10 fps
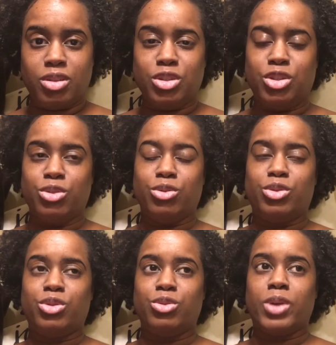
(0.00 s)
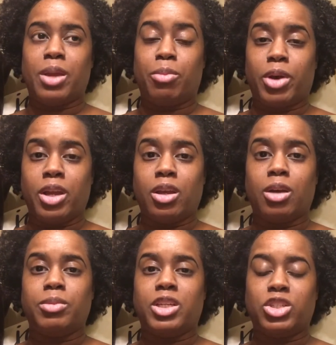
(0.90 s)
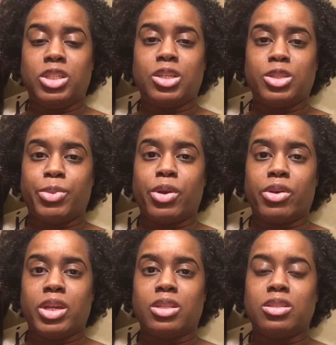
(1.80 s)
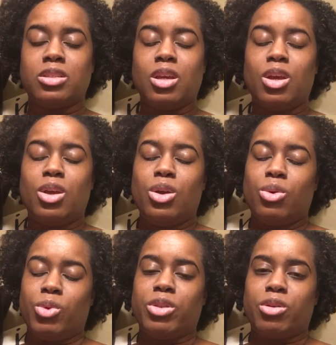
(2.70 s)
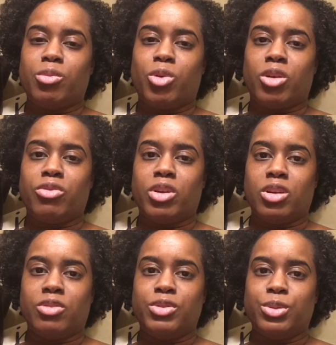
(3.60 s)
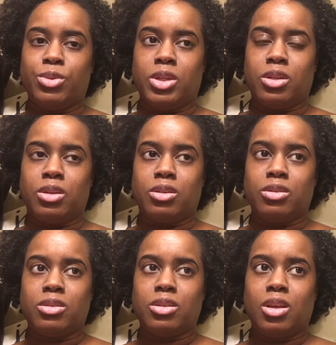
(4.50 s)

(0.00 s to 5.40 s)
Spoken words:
due to a breakup that she experienced with her boyfriend of 2 years.